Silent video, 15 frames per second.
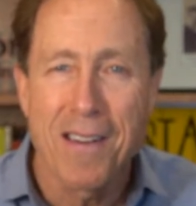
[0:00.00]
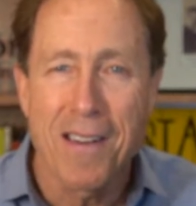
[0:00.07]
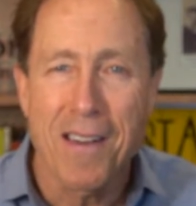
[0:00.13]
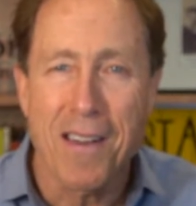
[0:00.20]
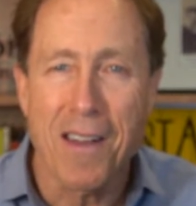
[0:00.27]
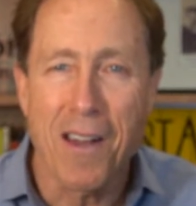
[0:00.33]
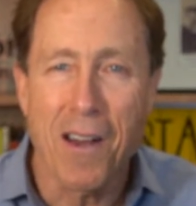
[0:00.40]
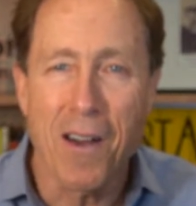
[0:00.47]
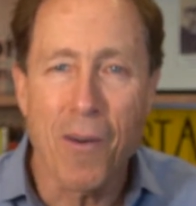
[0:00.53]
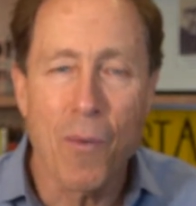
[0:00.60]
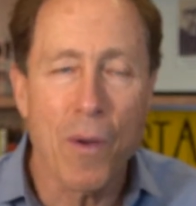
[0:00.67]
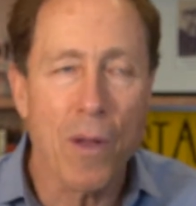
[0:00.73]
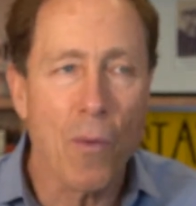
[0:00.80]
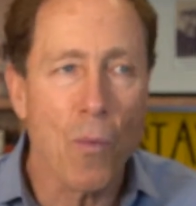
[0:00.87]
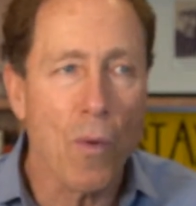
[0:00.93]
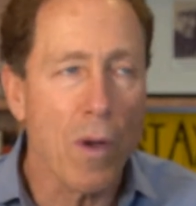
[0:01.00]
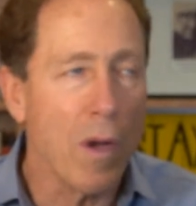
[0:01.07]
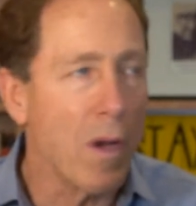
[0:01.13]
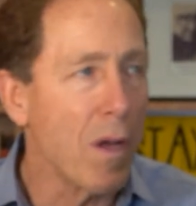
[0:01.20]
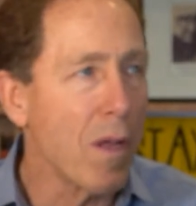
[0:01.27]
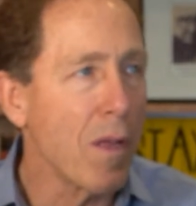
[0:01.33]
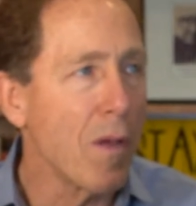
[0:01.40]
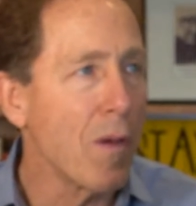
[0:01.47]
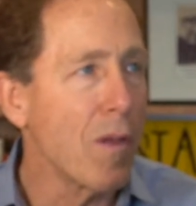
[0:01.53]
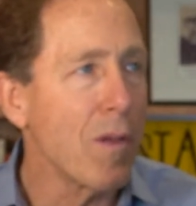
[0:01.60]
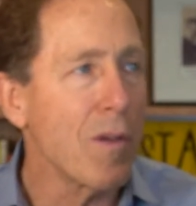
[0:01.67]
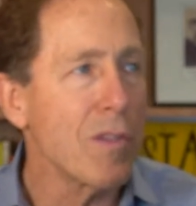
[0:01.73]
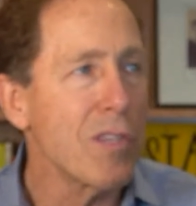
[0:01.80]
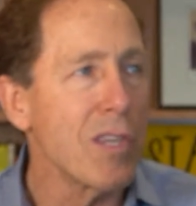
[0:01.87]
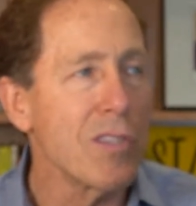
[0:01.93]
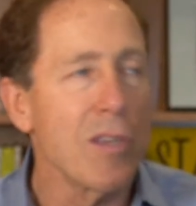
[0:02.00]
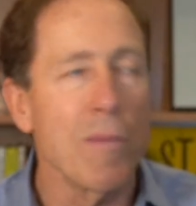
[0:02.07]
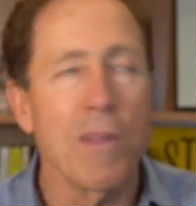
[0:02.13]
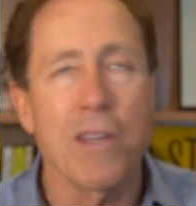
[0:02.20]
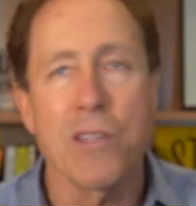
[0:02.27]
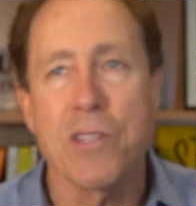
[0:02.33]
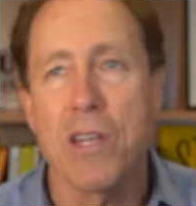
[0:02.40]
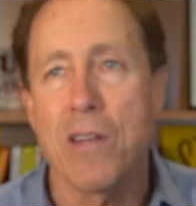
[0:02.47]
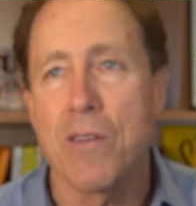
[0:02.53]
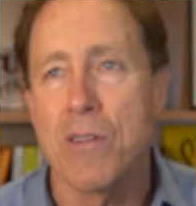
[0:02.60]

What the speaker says: You know, you could say something instead.